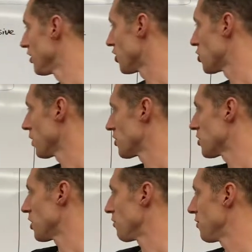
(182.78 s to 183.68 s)
the short
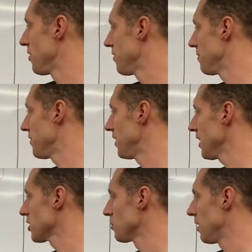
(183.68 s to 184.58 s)
serve? The
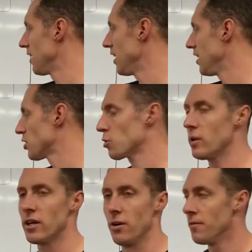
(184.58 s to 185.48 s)
next one is
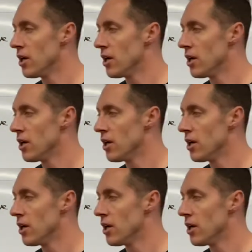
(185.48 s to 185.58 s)
twiddle.